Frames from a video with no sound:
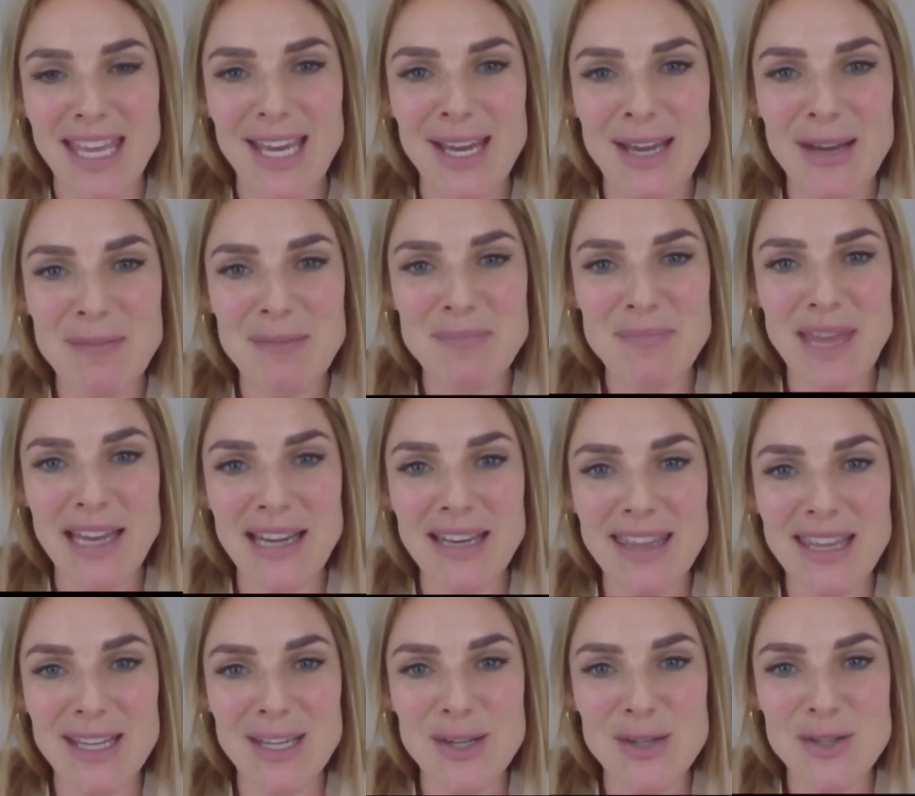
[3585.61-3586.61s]
And
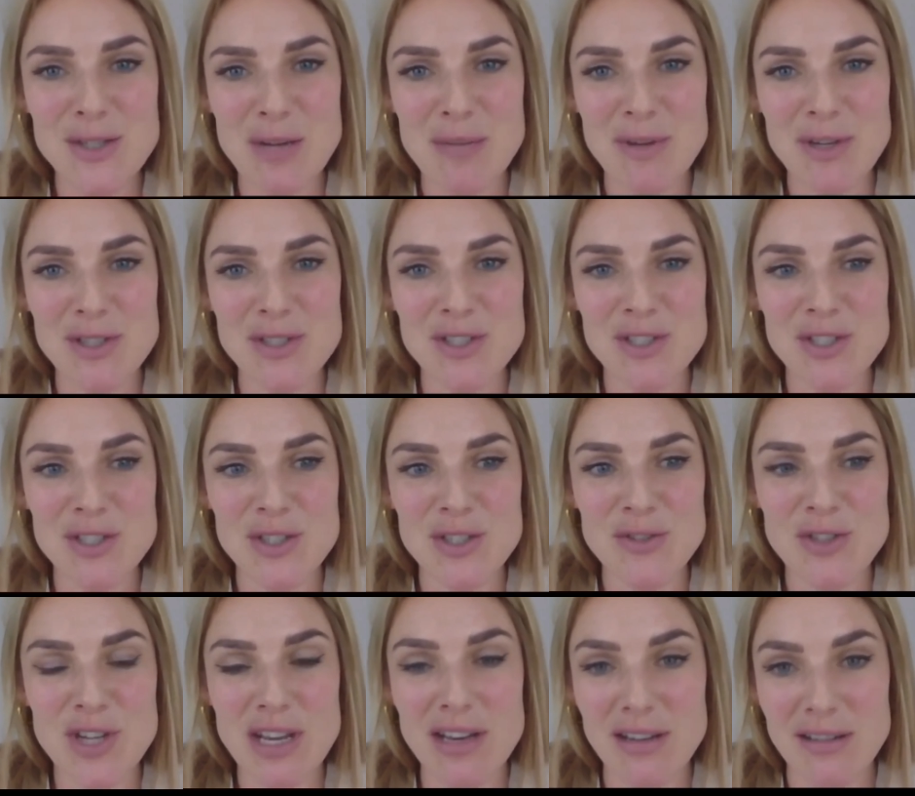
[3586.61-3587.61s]
thank you so much to
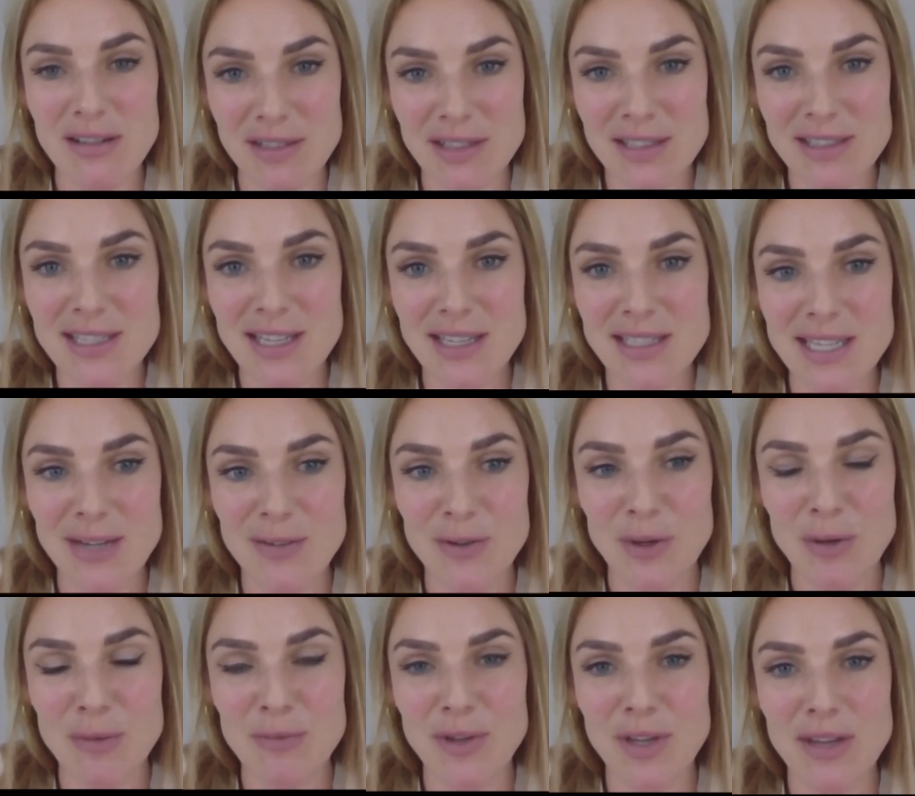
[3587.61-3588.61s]
Jenna and Sante
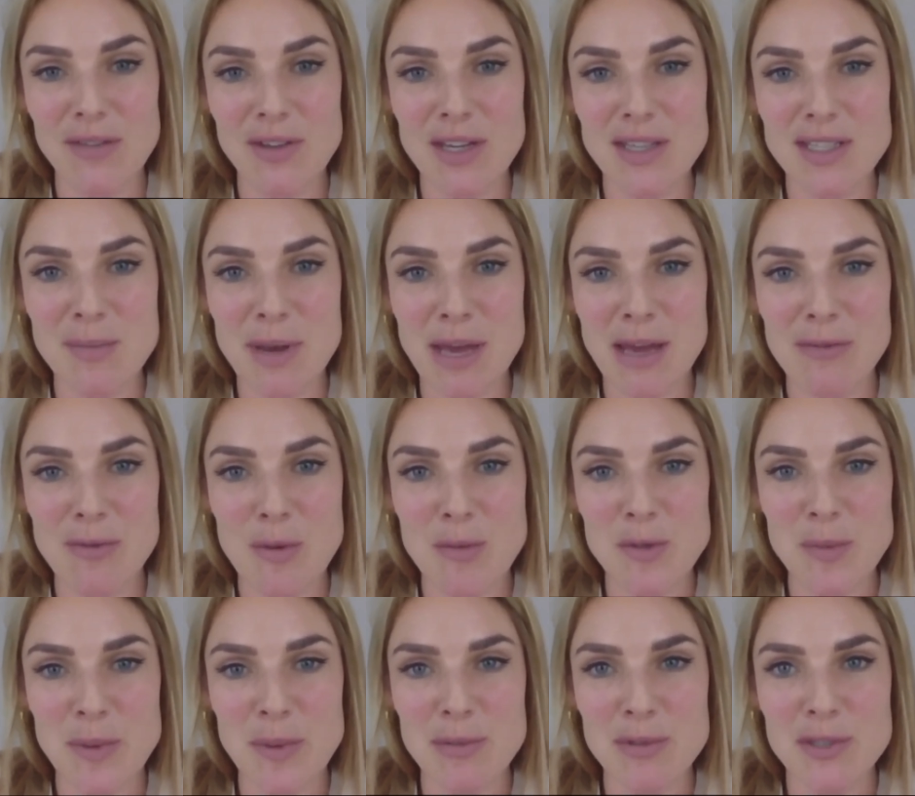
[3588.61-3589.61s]
Group for giving us a platform
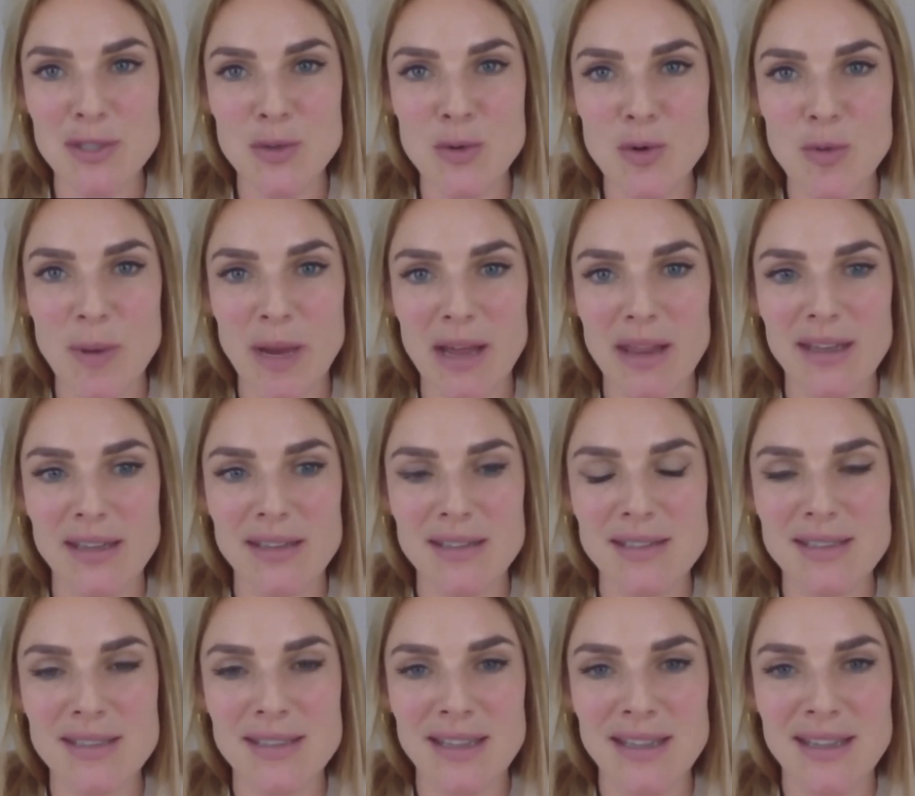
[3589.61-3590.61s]
to be able to talk about
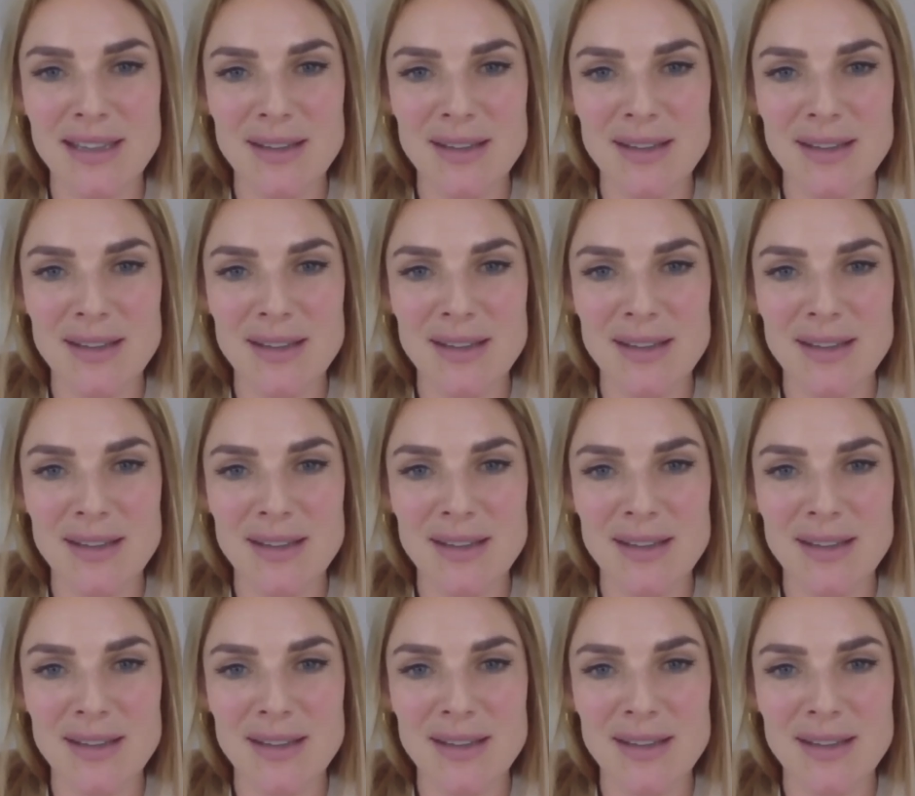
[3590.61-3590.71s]
this.